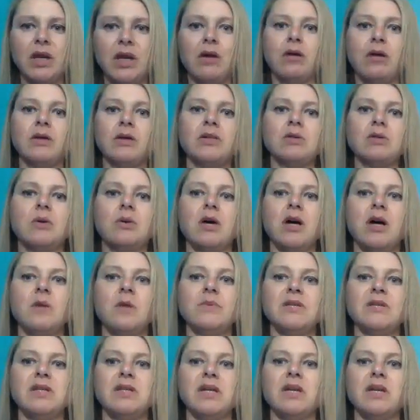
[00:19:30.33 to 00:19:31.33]
It also
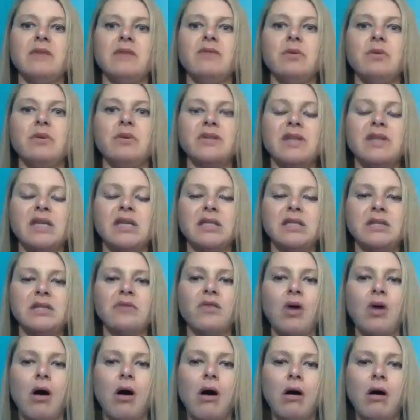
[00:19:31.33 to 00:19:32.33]
helps to give you a sense
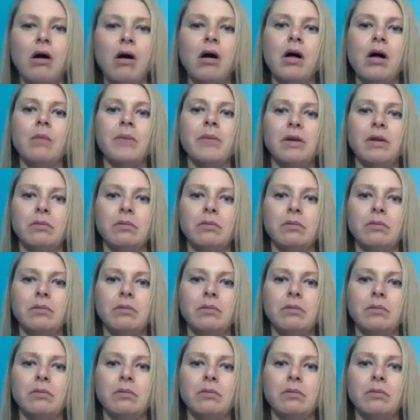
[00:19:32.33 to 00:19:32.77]
of calm.